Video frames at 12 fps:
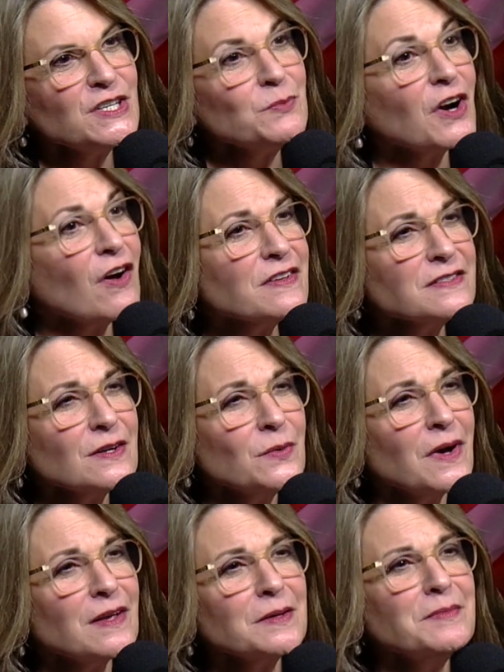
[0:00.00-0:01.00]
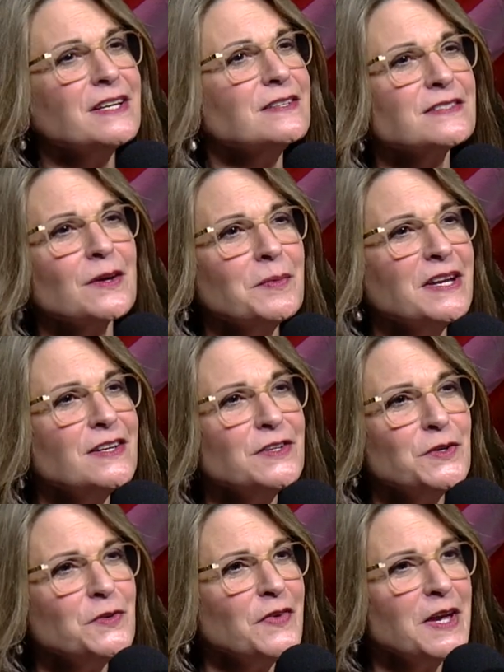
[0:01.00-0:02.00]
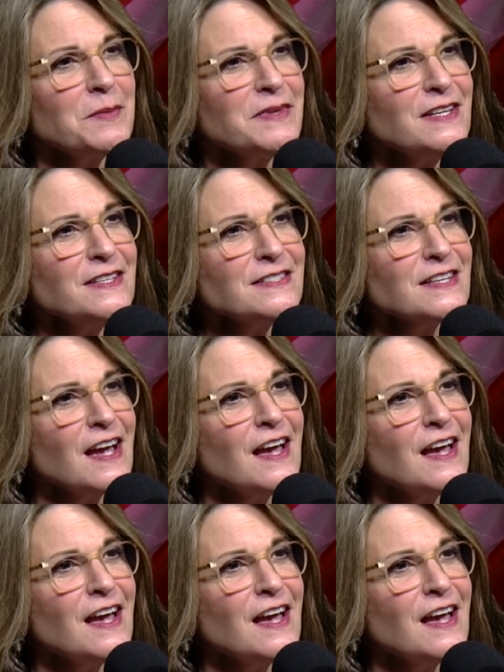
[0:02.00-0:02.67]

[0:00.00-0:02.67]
we're also welcoming so many new families